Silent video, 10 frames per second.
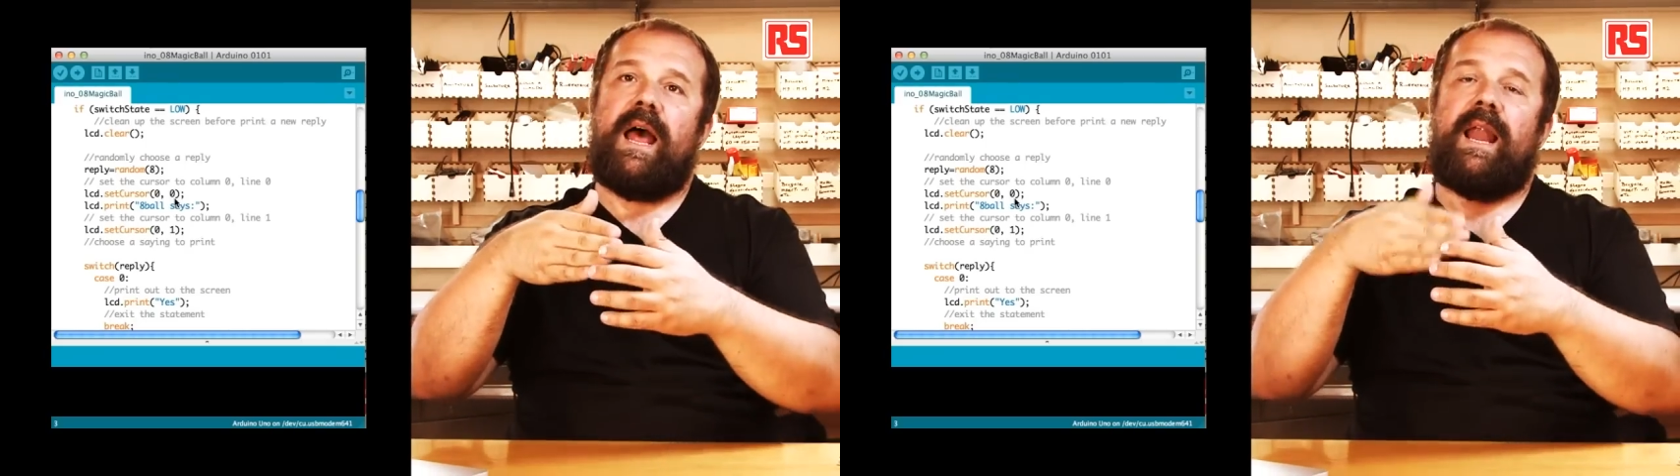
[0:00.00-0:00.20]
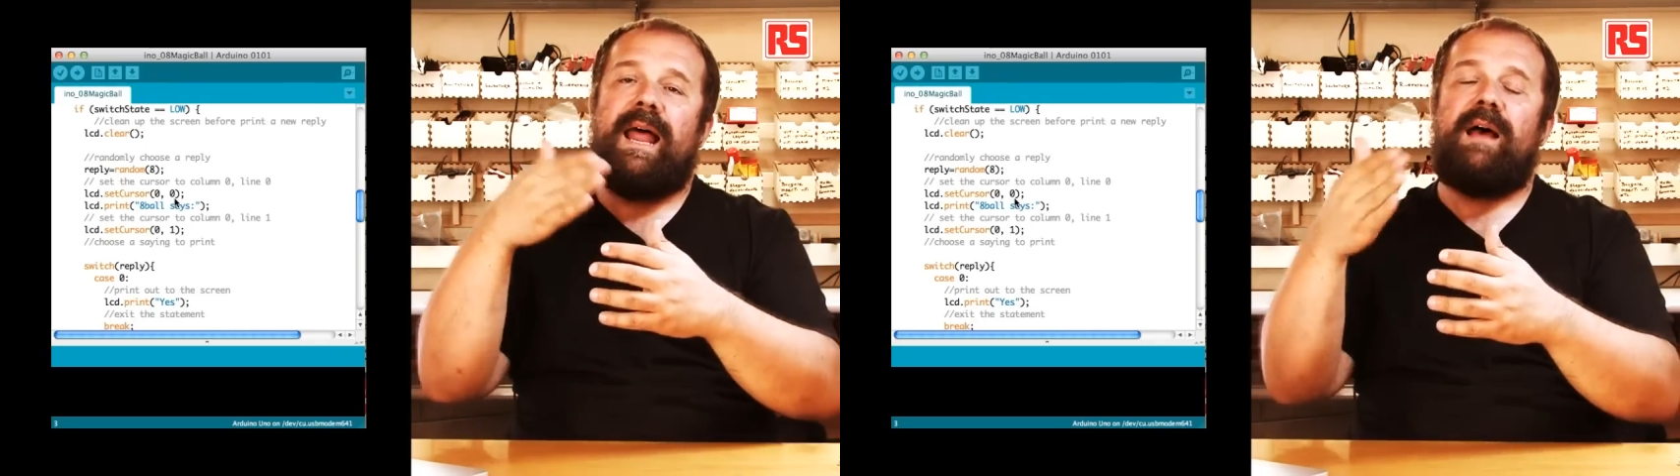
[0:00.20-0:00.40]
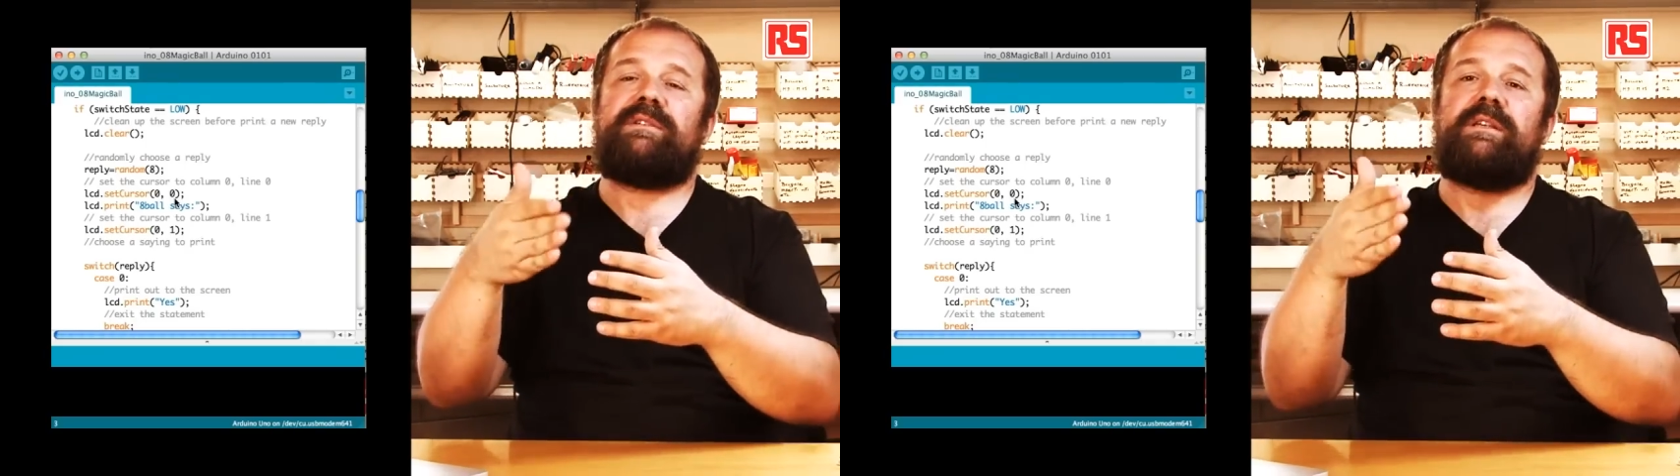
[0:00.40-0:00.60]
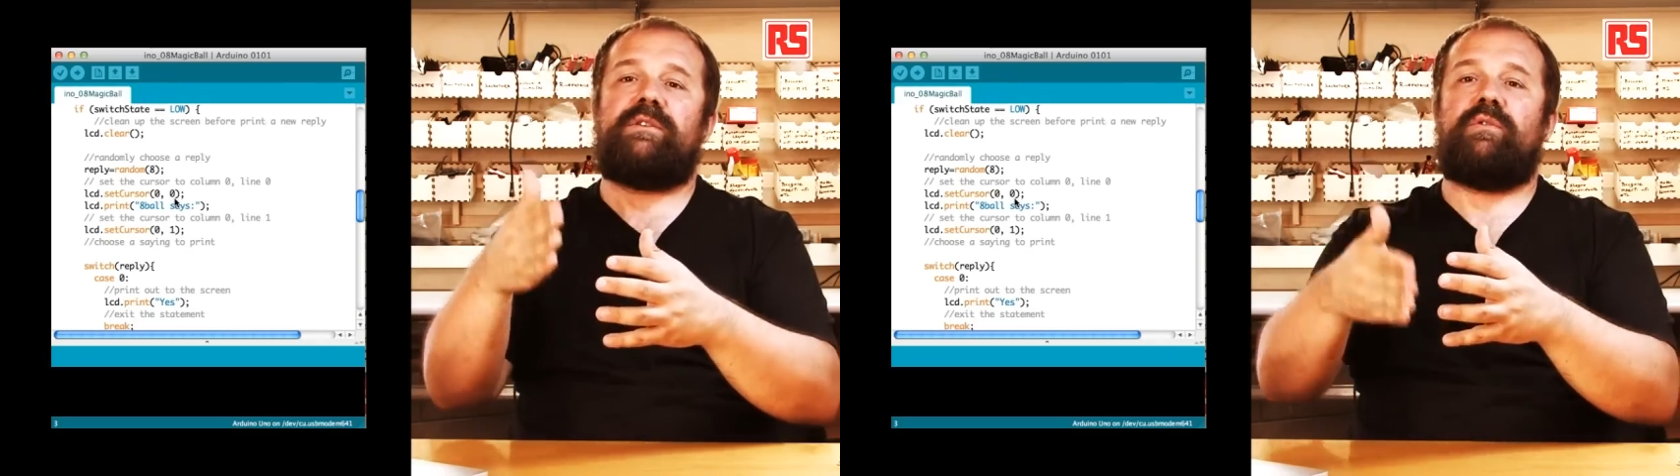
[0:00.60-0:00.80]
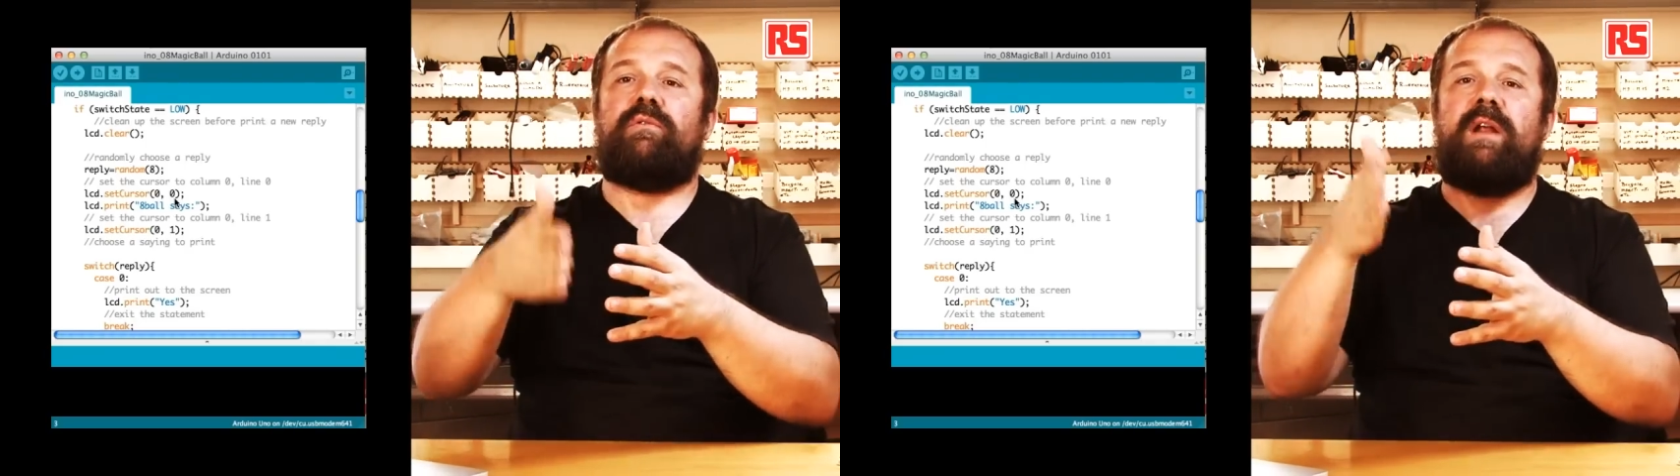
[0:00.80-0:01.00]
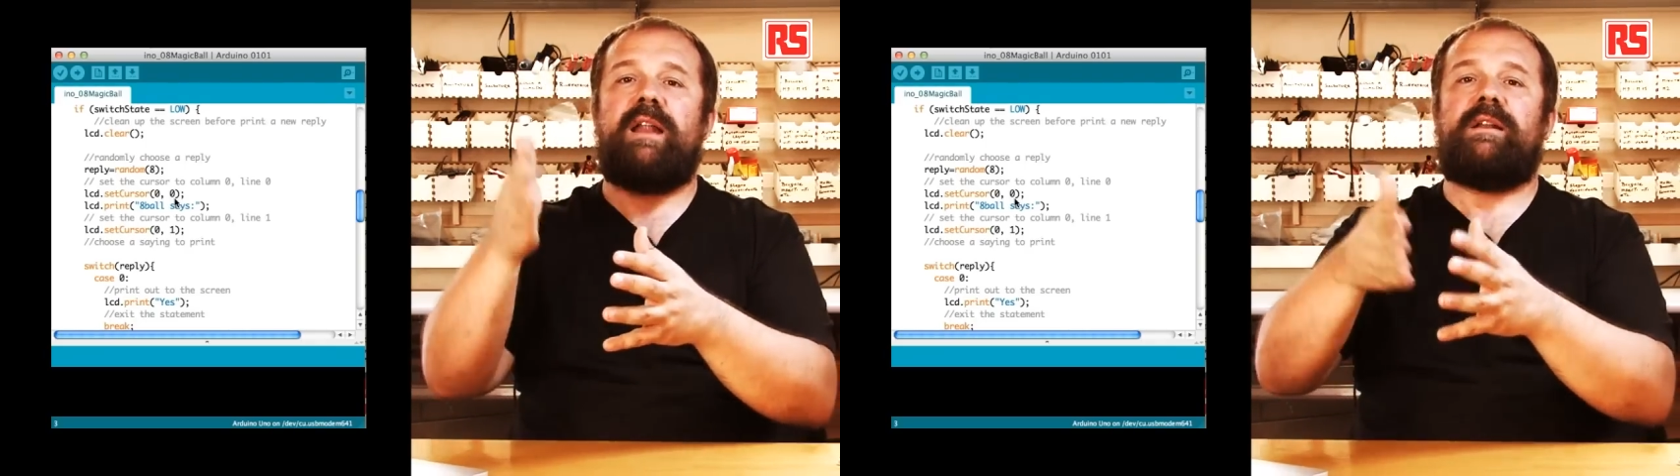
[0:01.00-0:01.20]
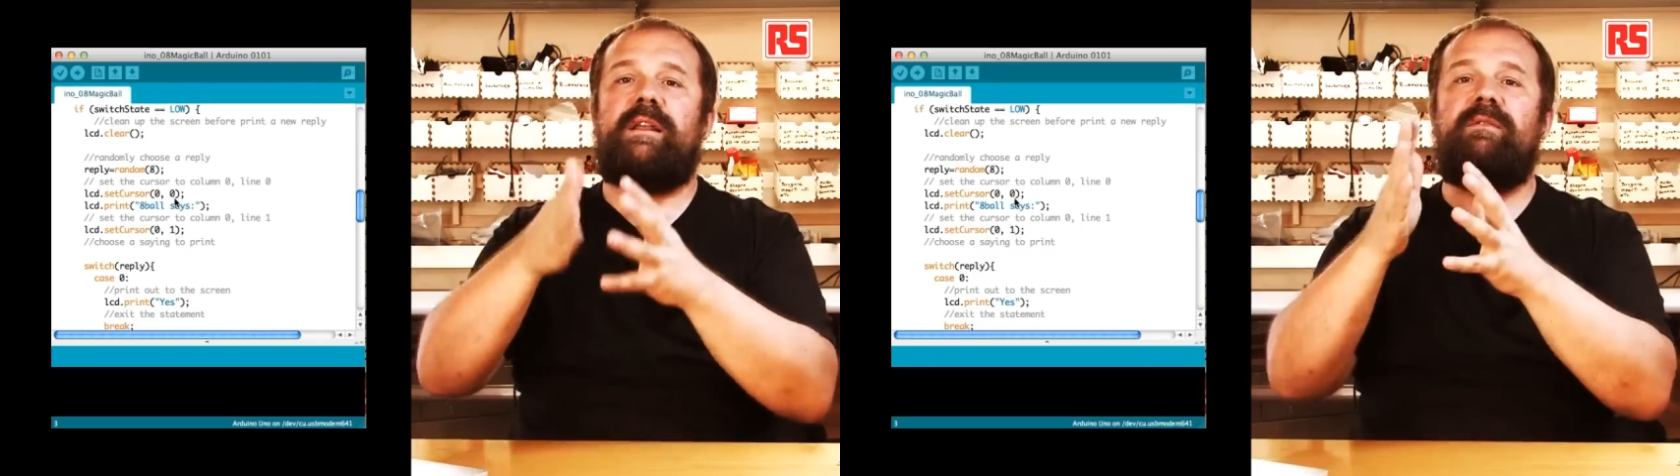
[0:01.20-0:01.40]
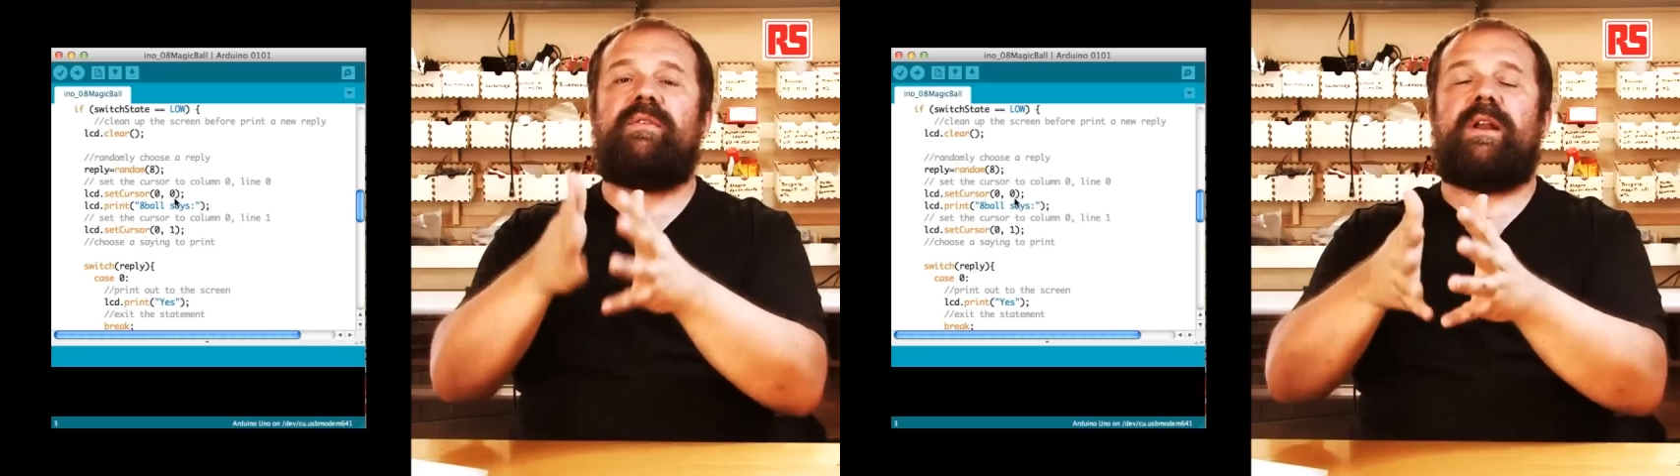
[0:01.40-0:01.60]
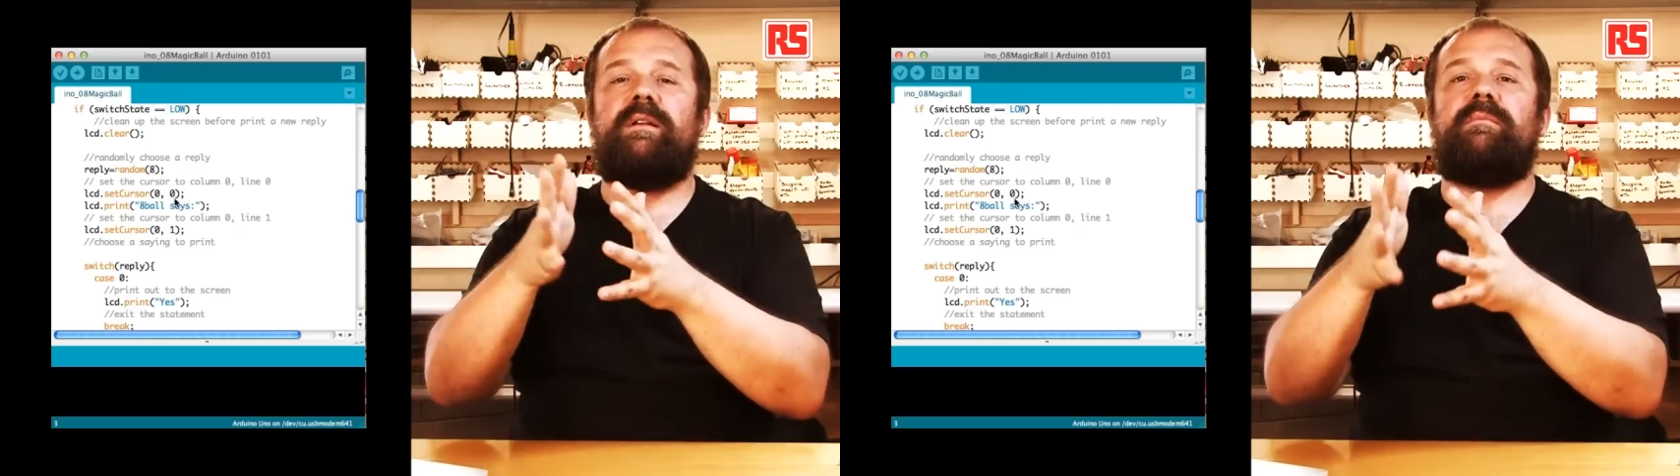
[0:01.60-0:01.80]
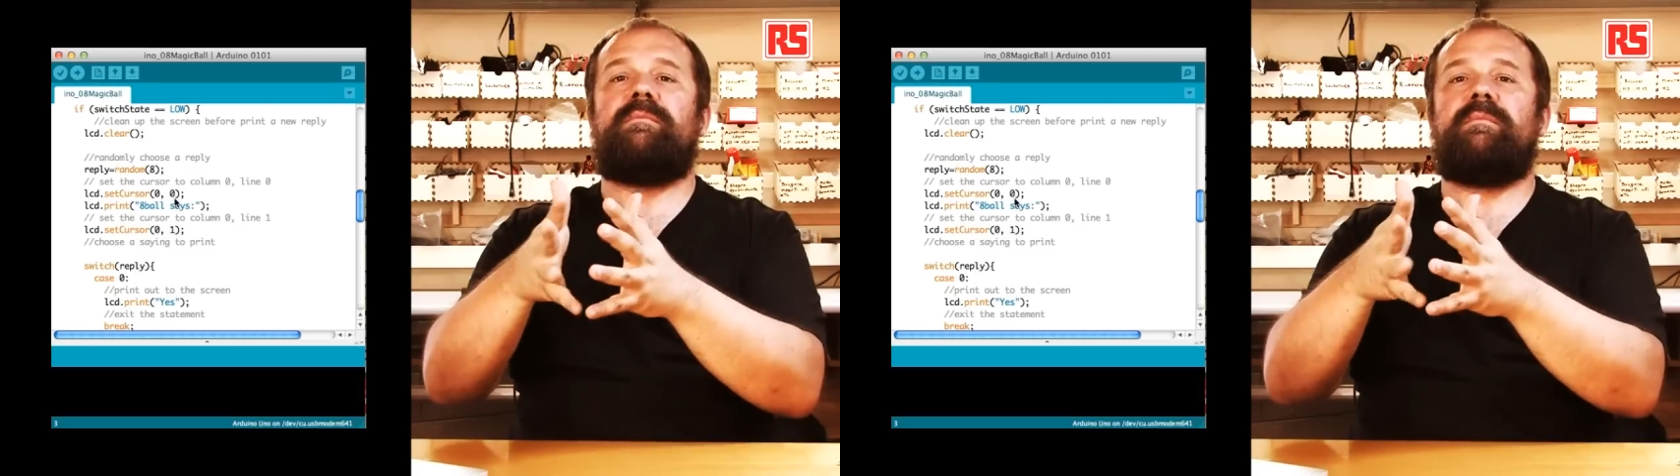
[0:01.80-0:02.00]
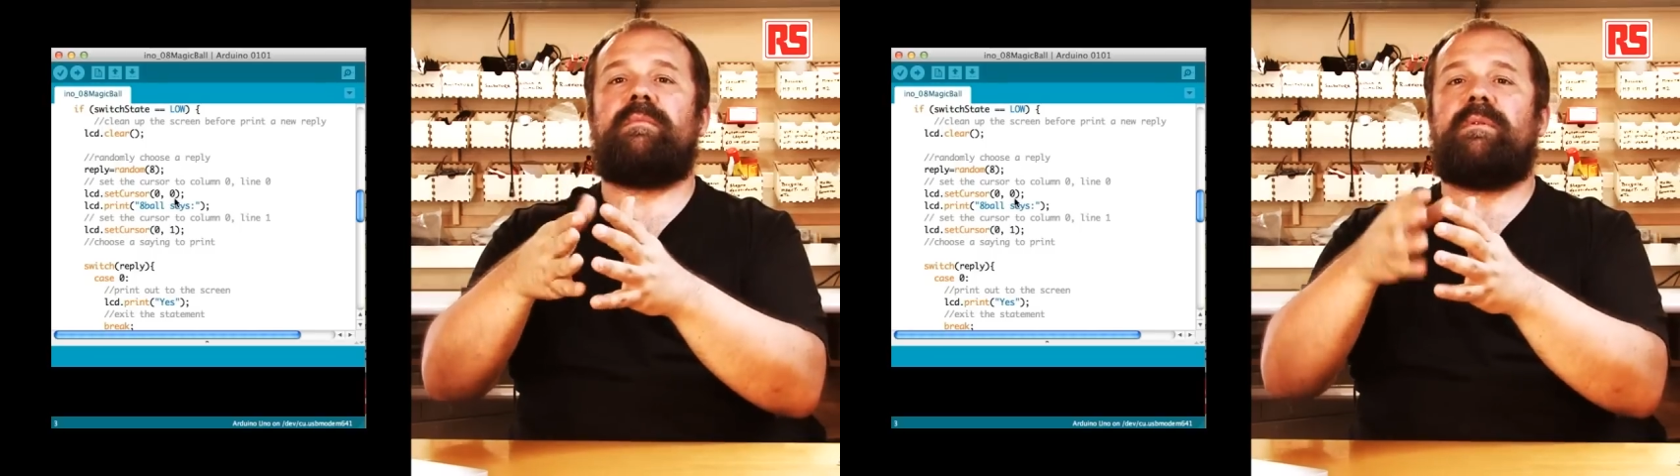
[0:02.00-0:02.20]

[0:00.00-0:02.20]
allows us to run different